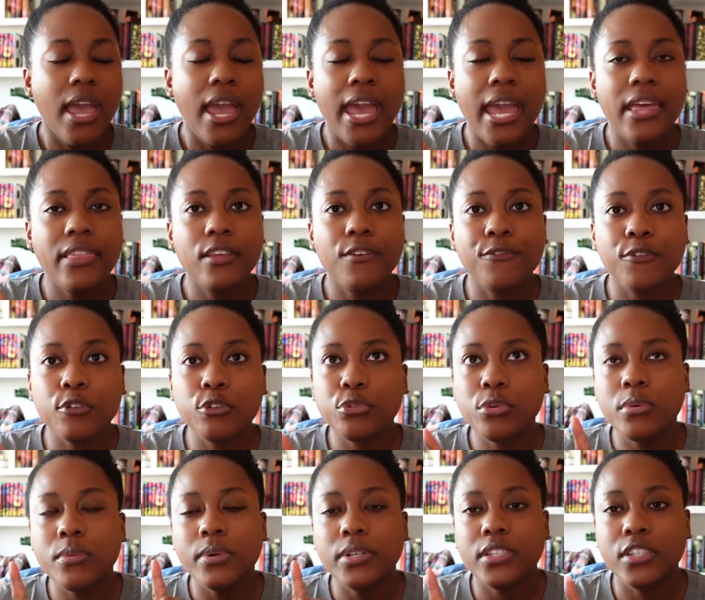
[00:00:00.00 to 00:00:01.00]
And the first
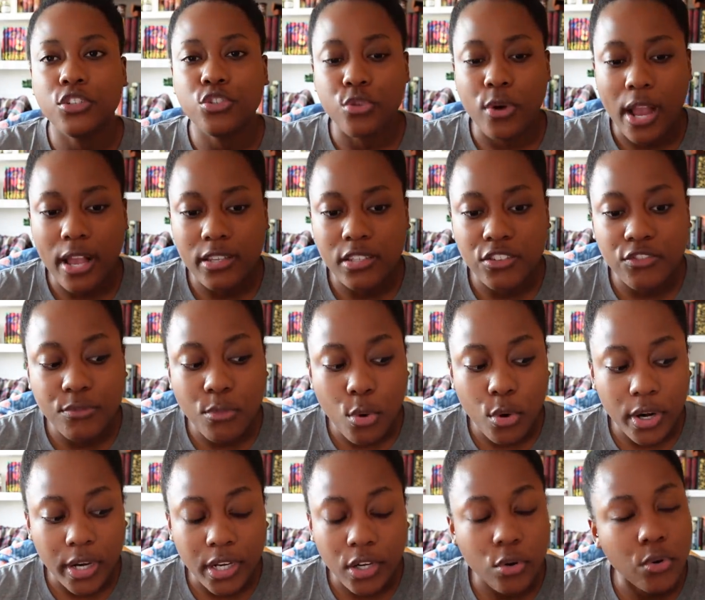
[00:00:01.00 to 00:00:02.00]
one was The Trials of
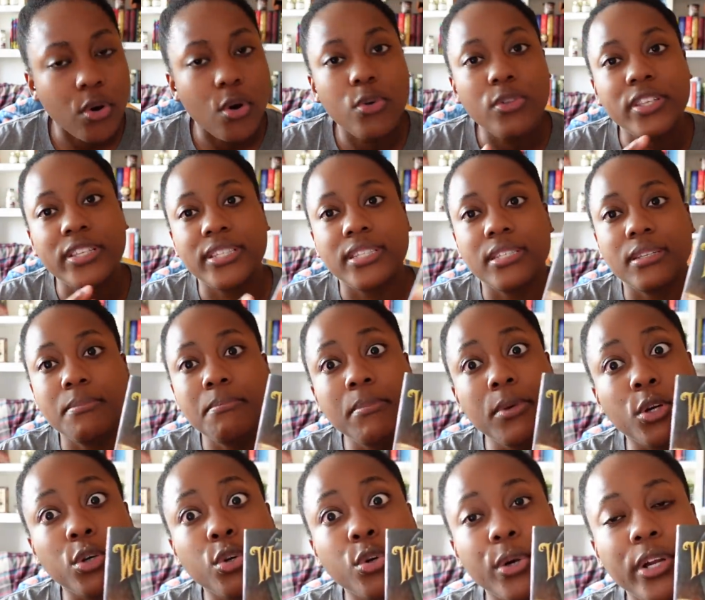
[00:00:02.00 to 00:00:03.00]
Morgan Crow. This is a
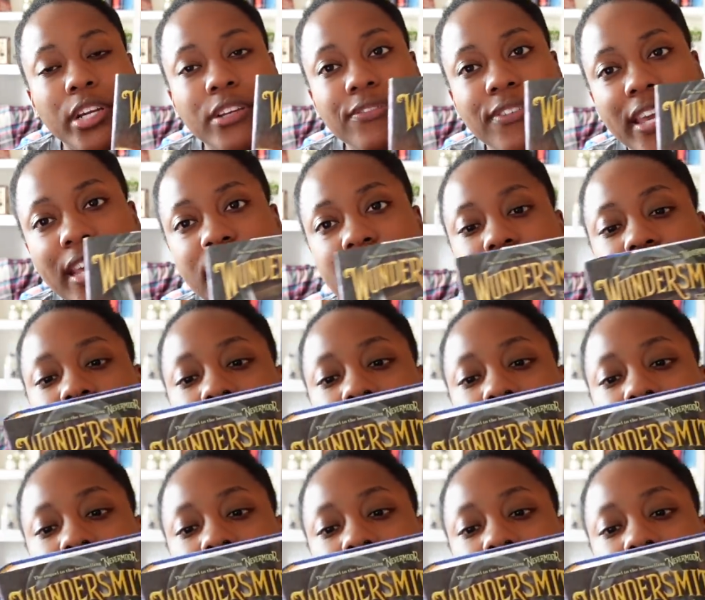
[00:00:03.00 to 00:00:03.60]
middle grade fantasy